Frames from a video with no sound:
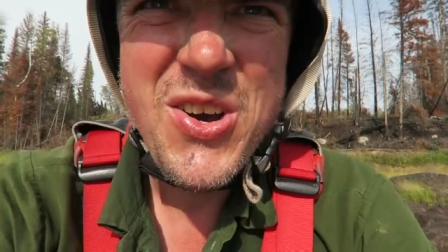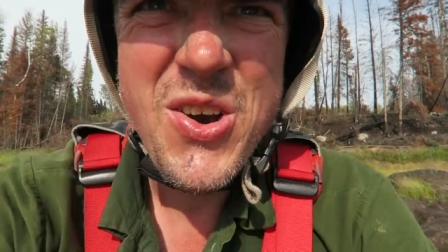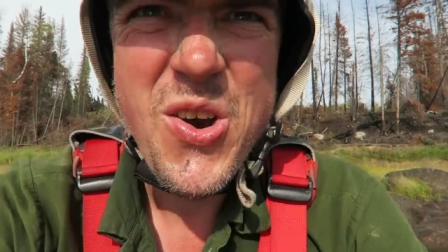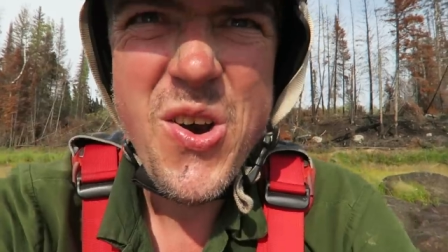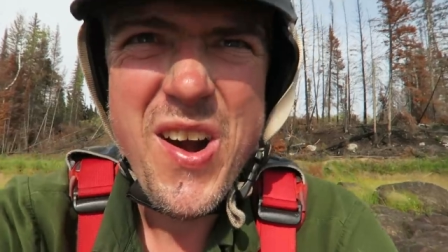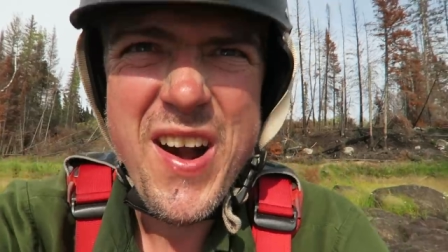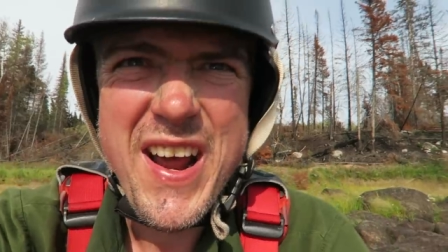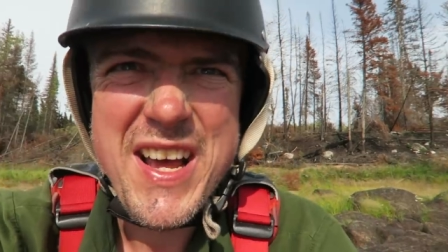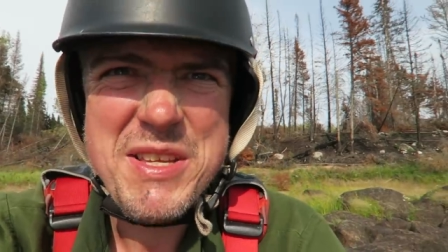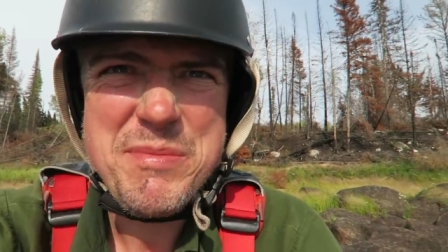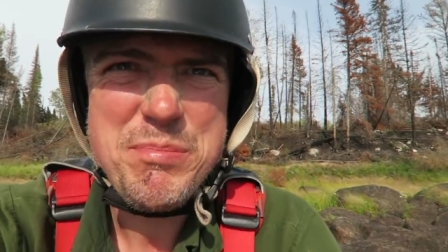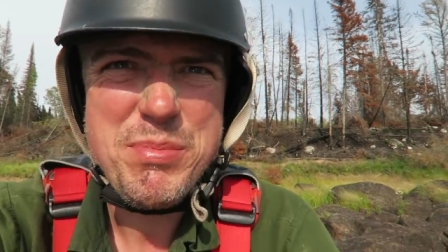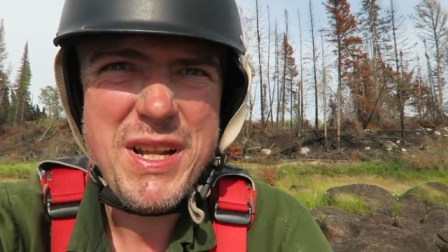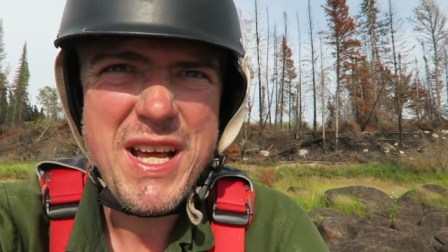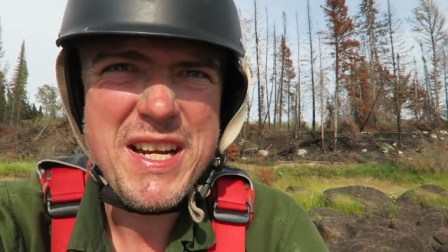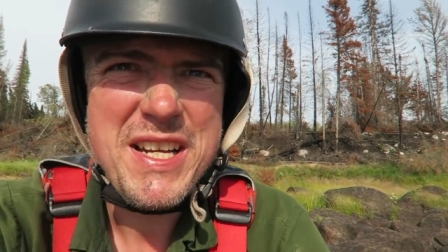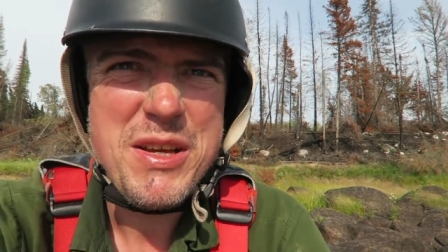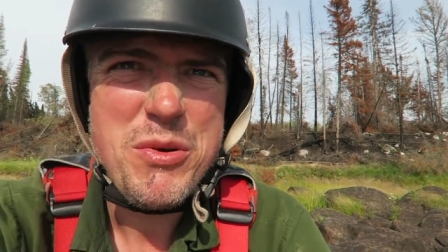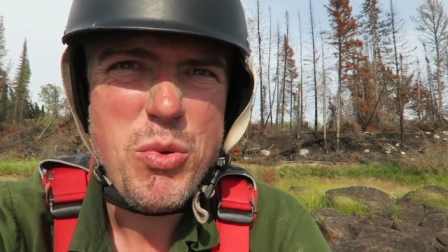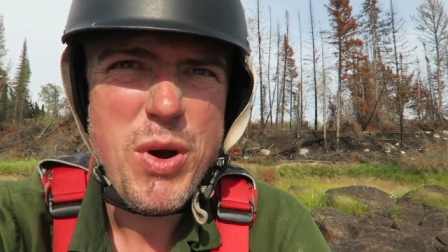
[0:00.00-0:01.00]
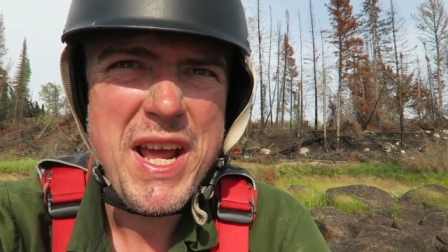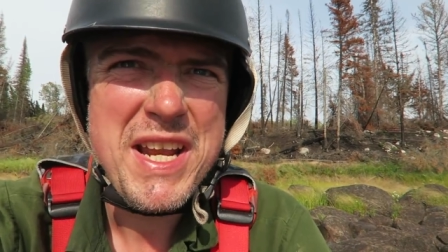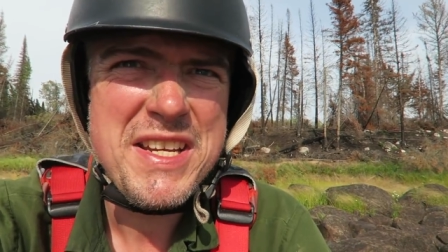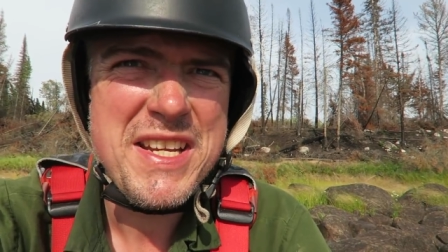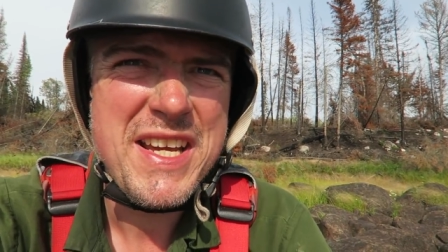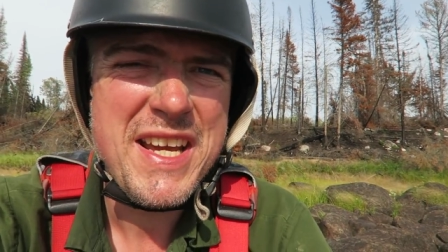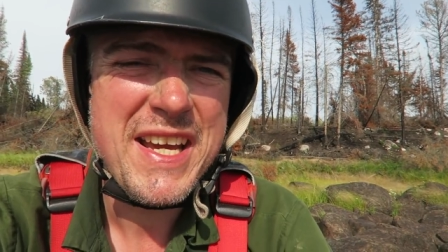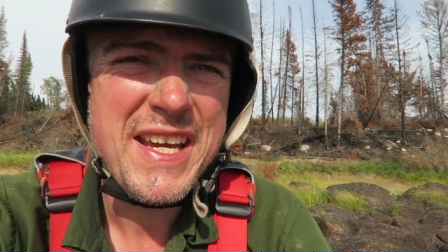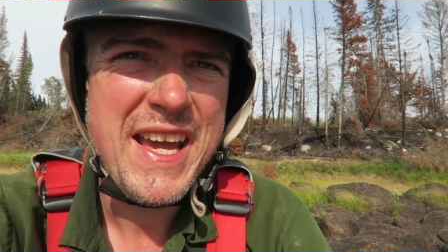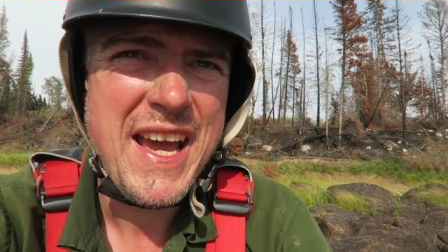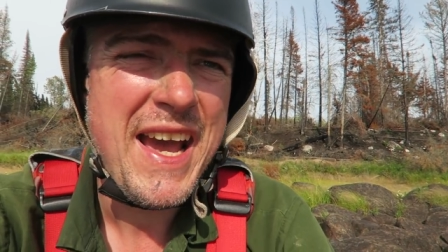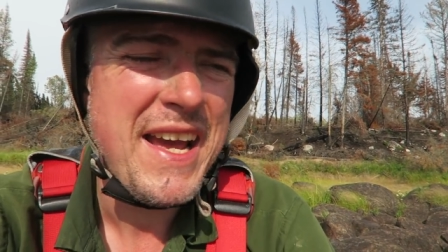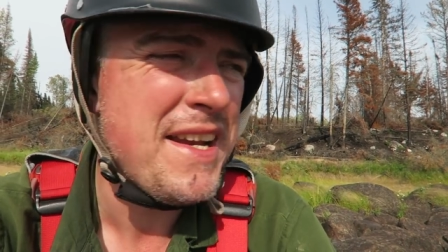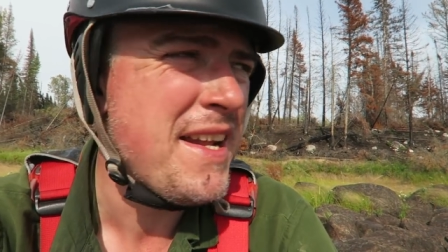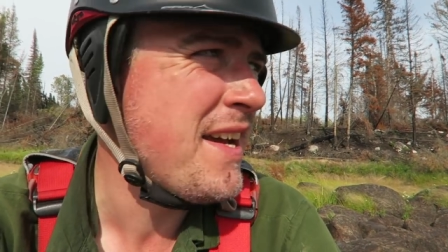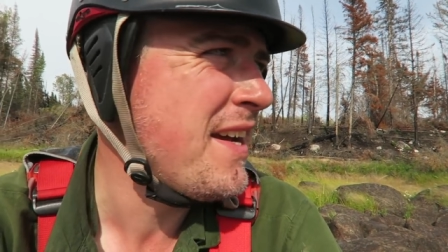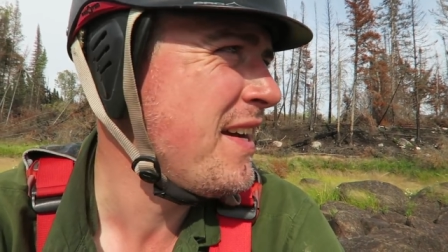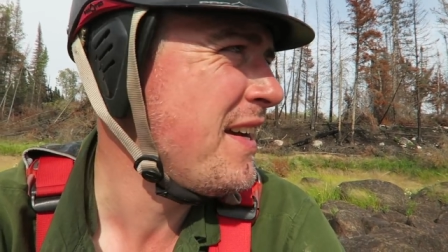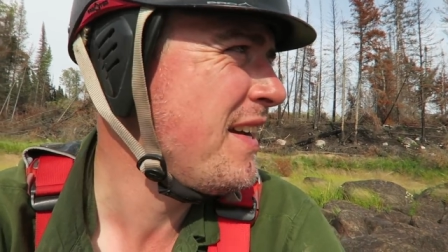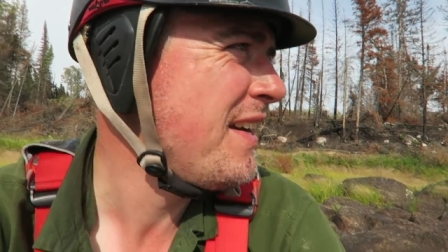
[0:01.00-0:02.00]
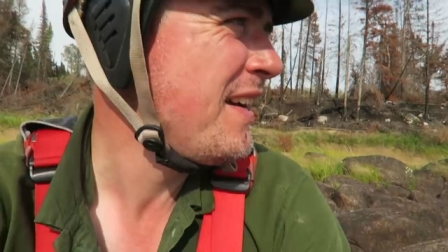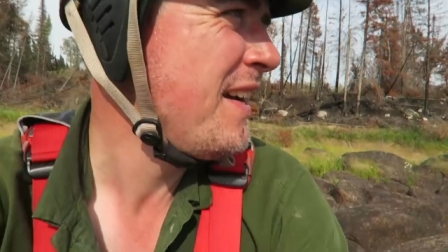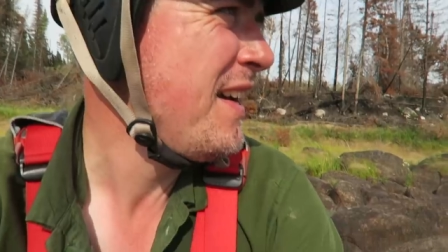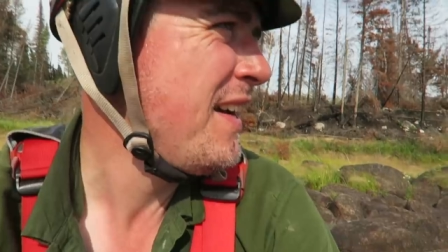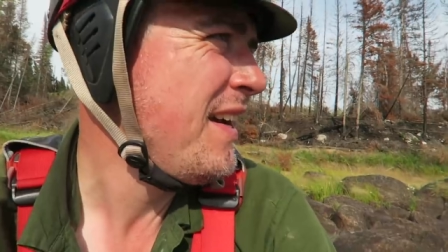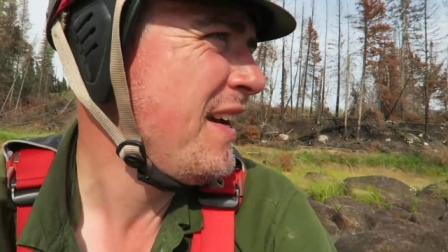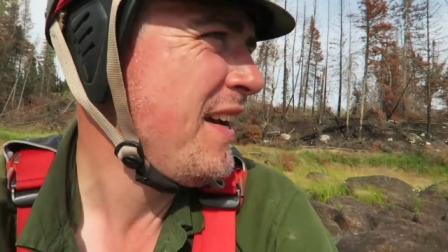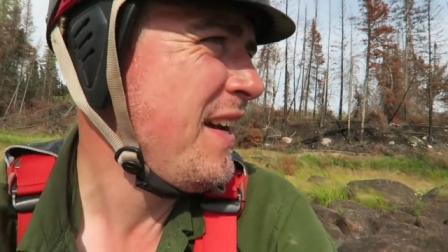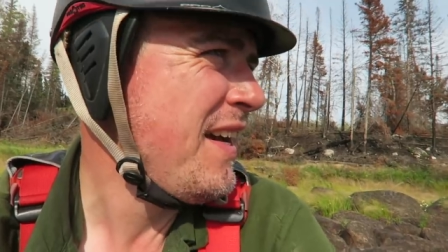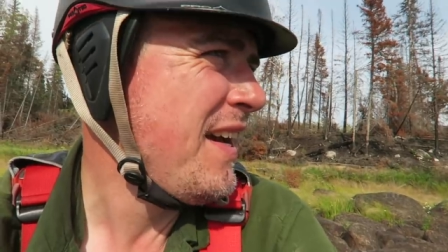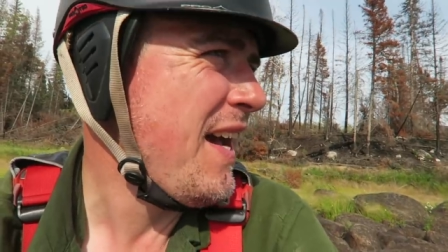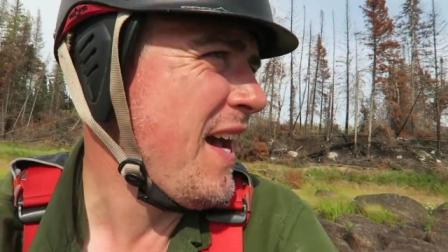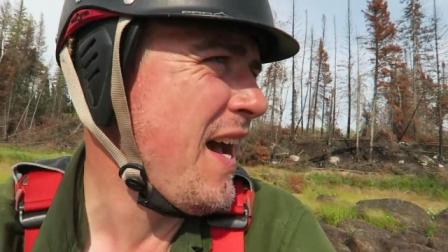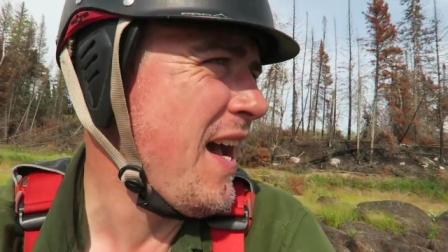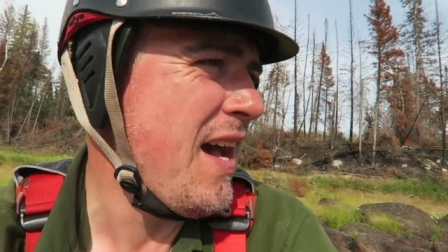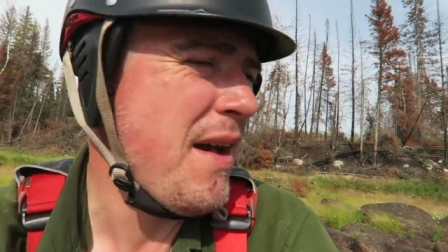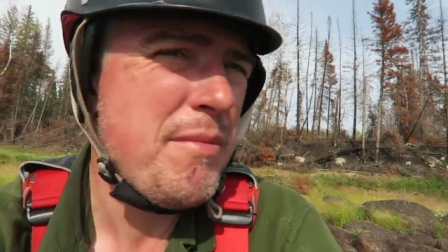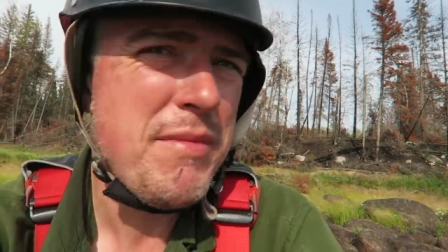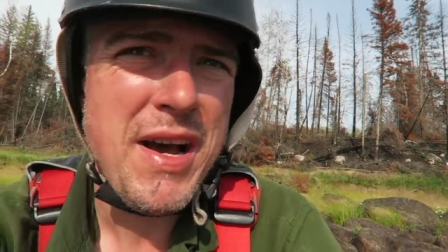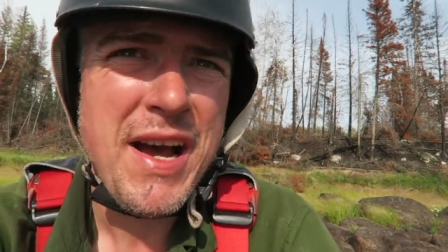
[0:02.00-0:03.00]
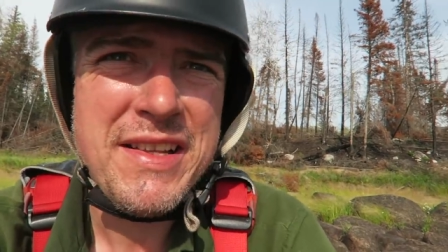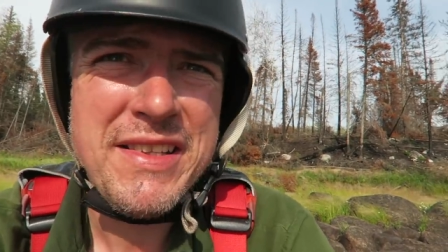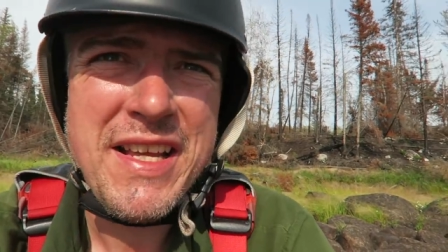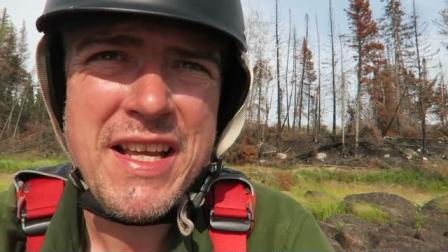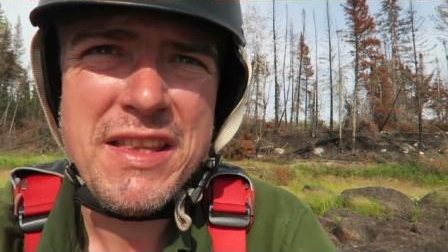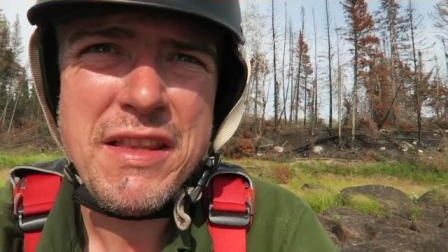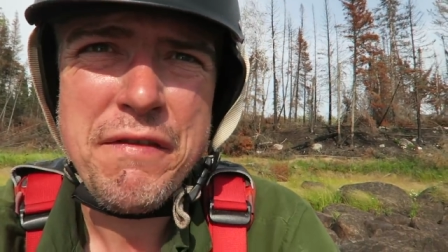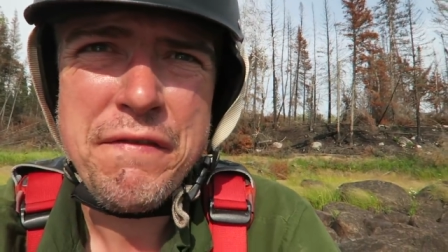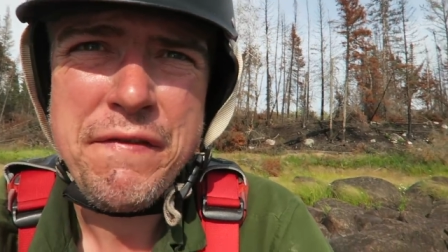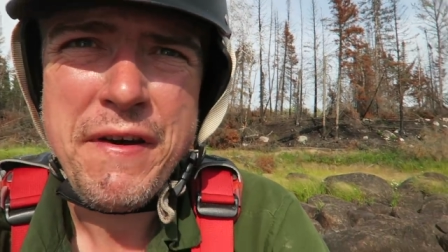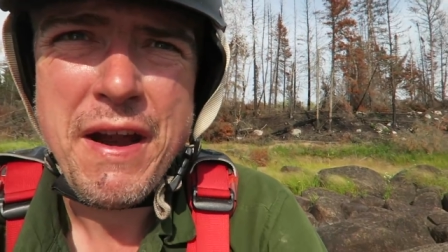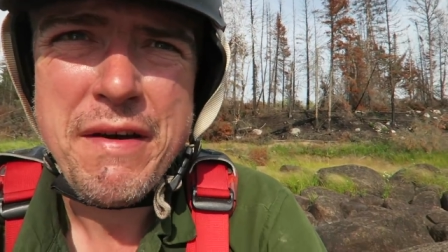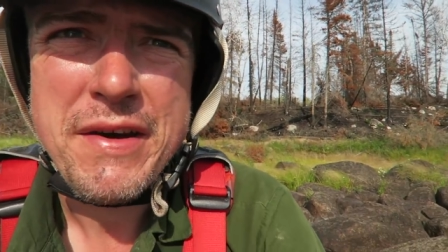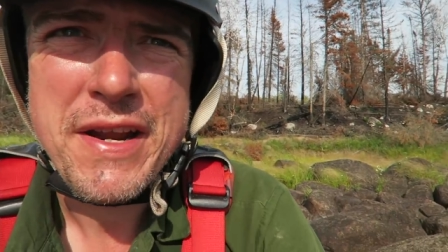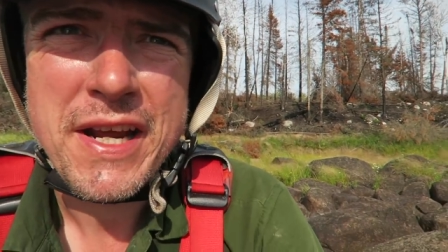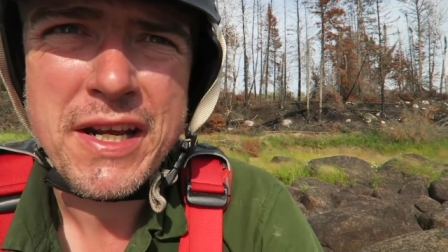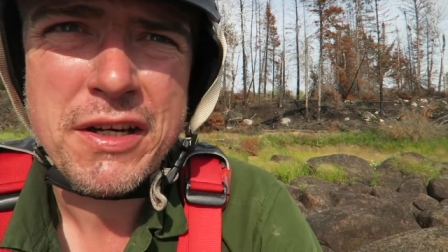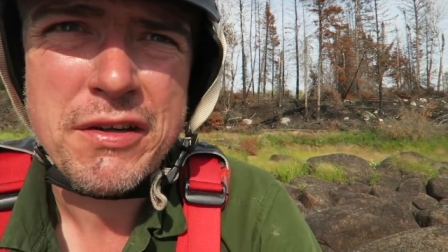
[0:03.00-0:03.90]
All right, it's bloody windy again. I did the ferry